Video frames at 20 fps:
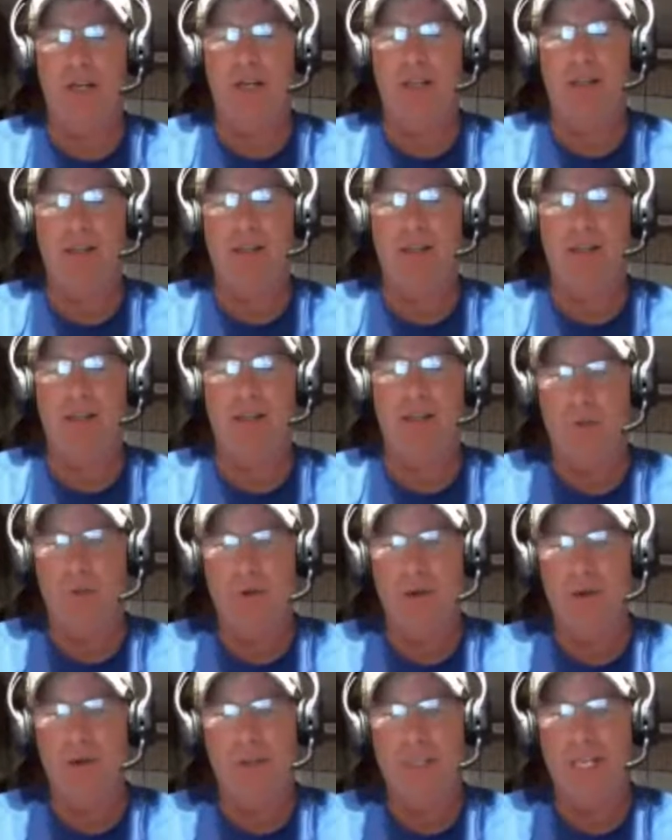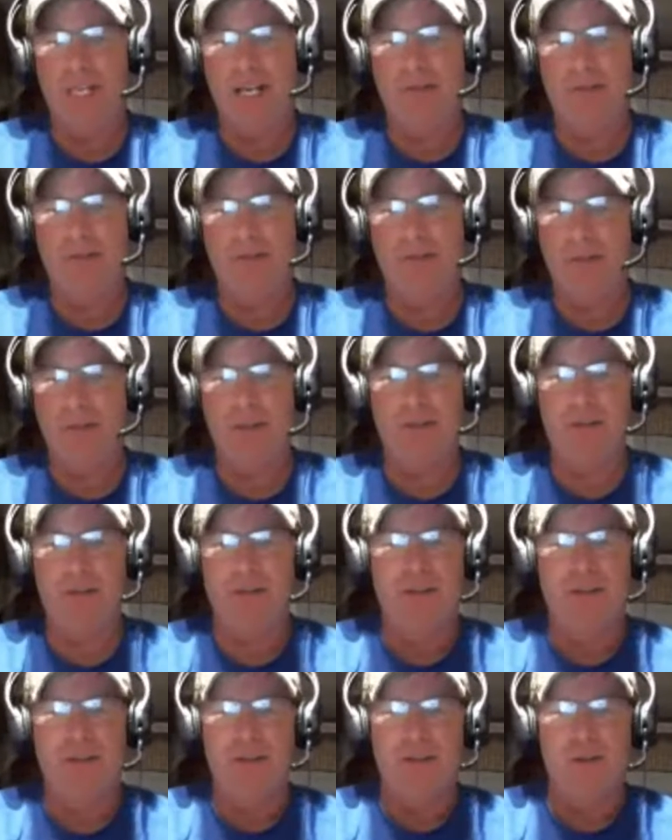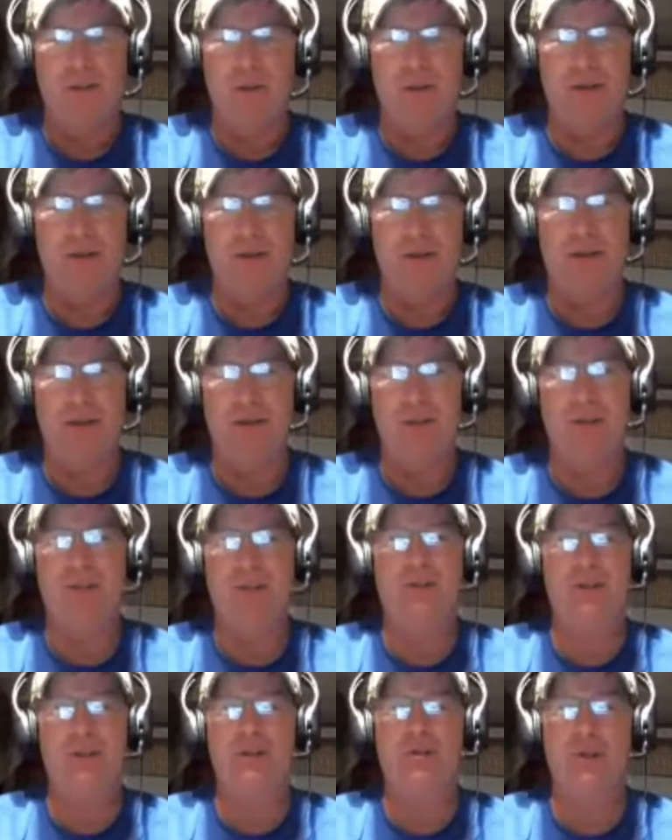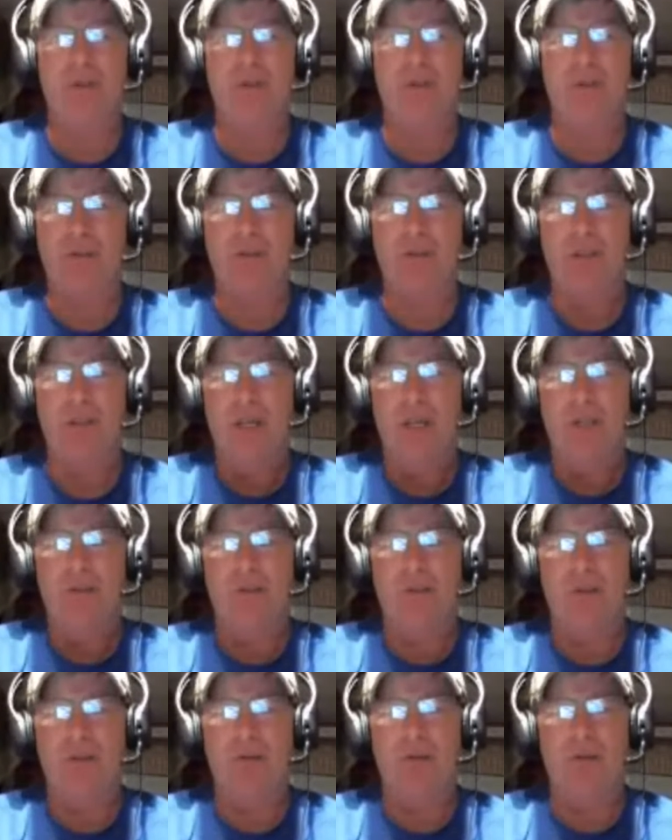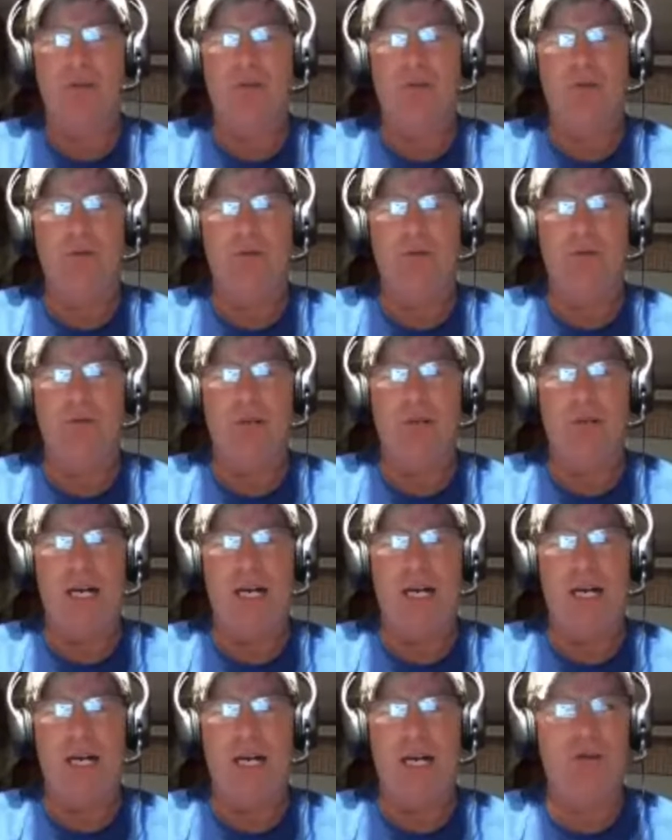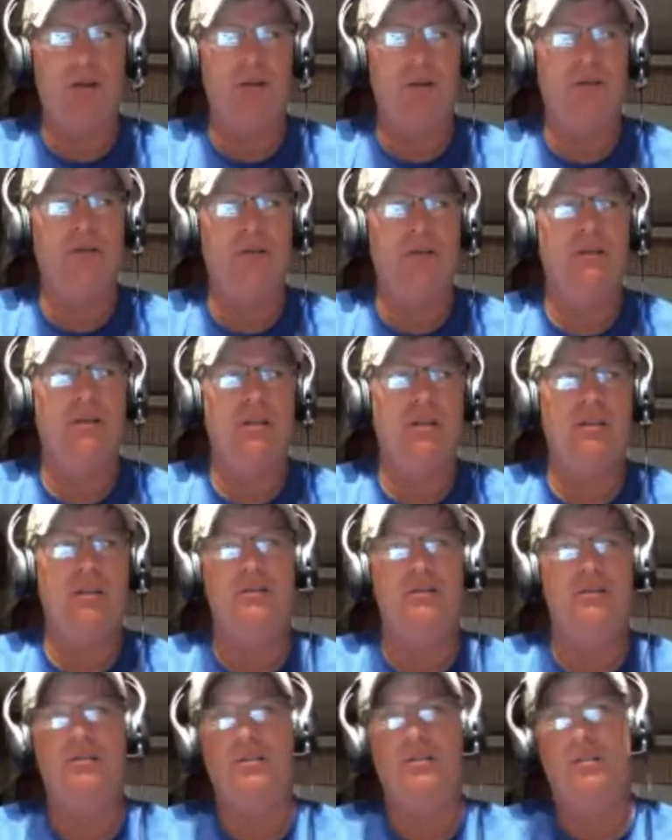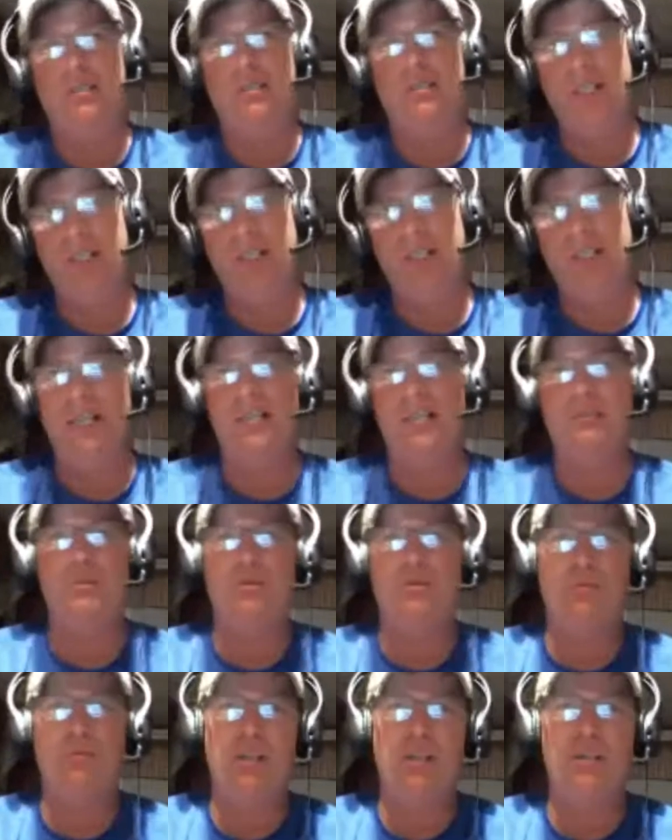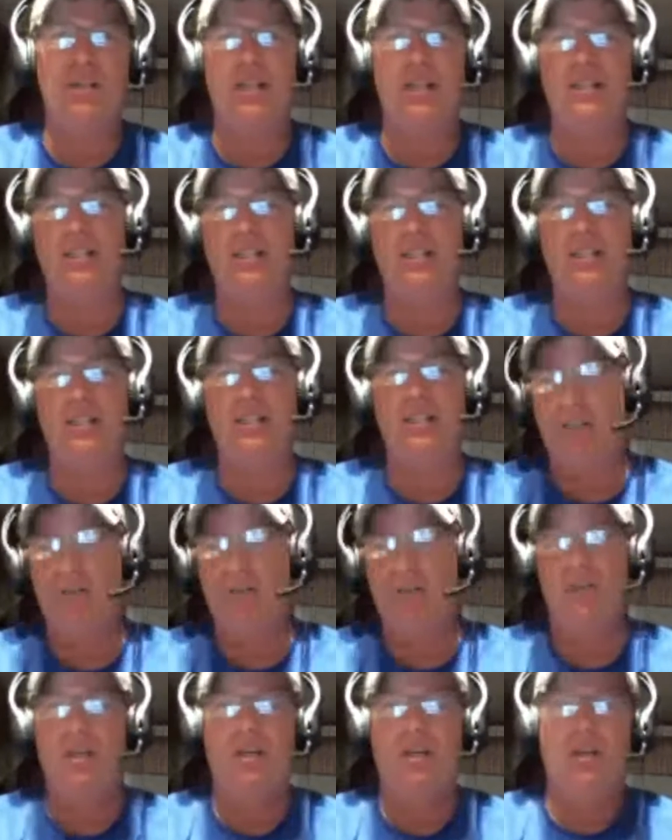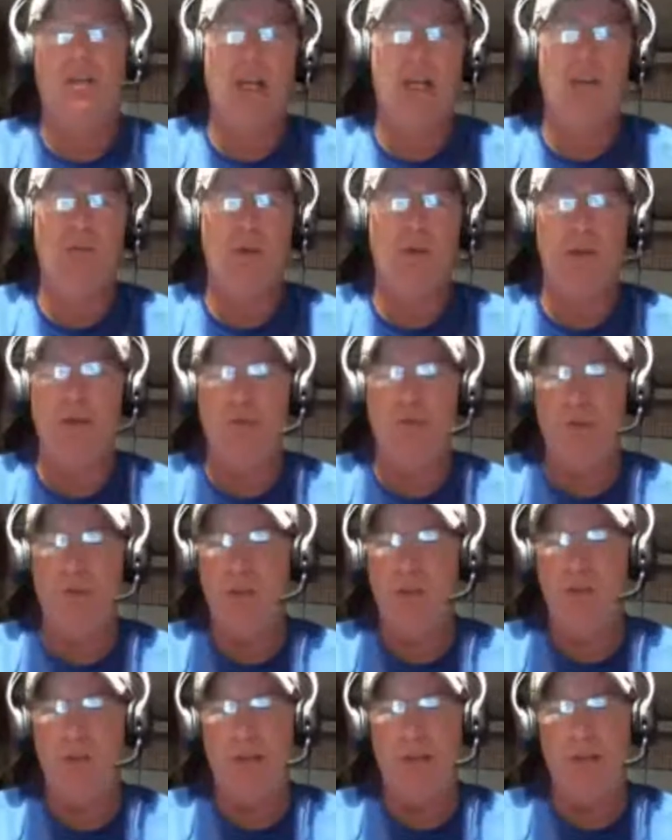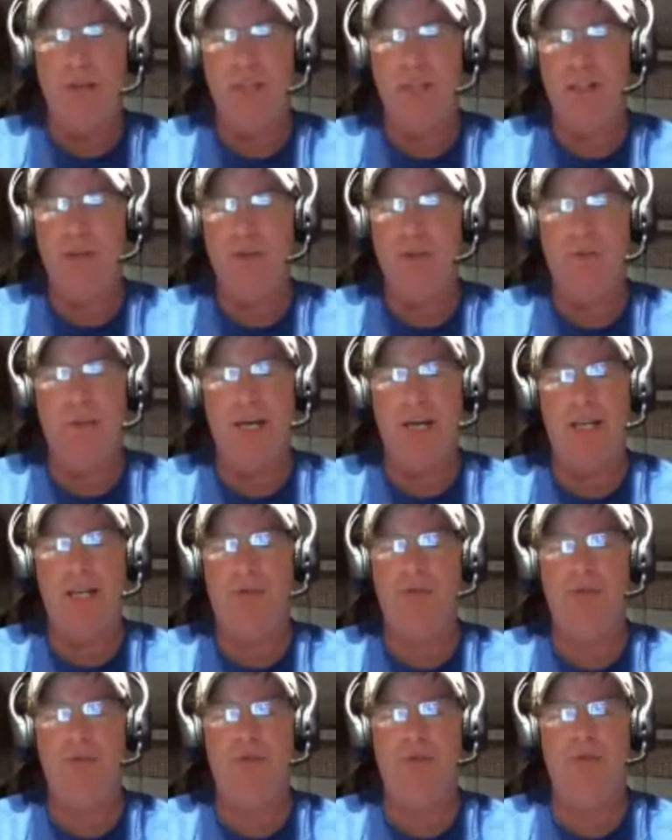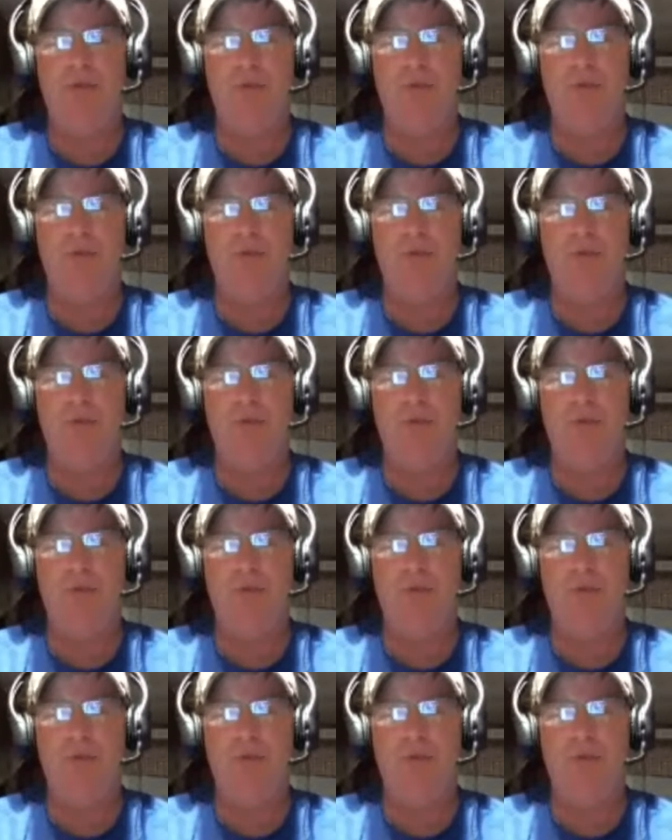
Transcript: We're all going to have different descriptions. So how long did it take them to reach the IDLH? And what should we do? I think it goes back to, we